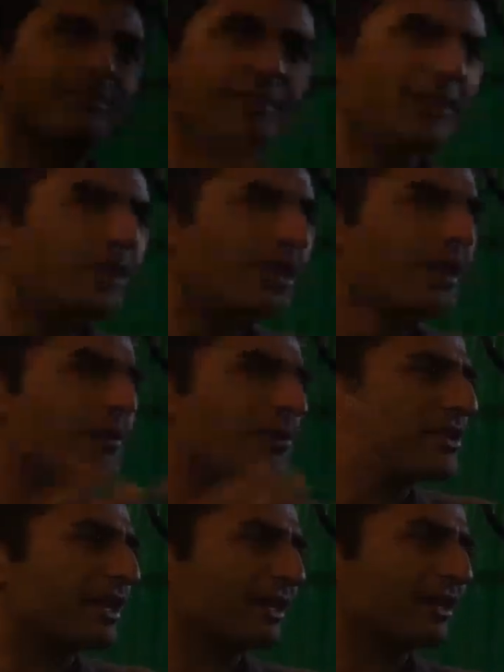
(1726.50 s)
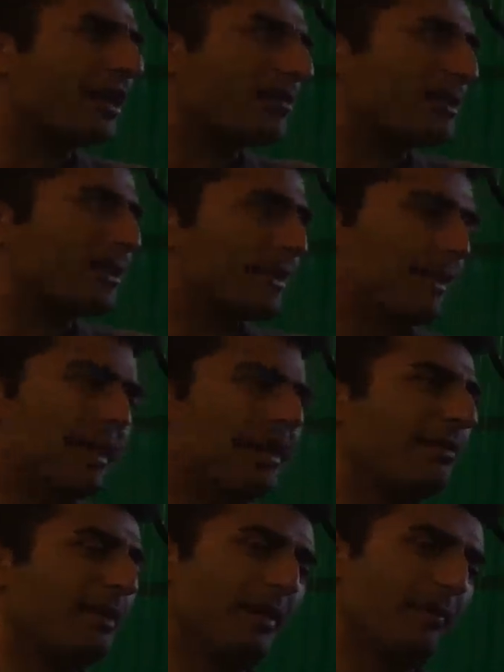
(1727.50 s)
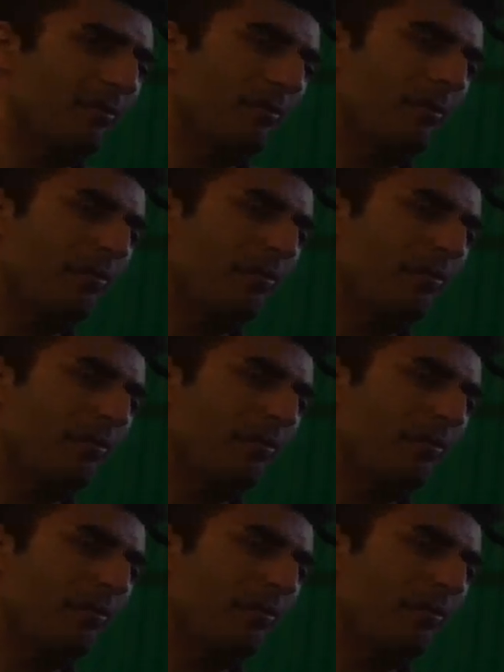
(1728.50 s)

neat, interesting library. I mean,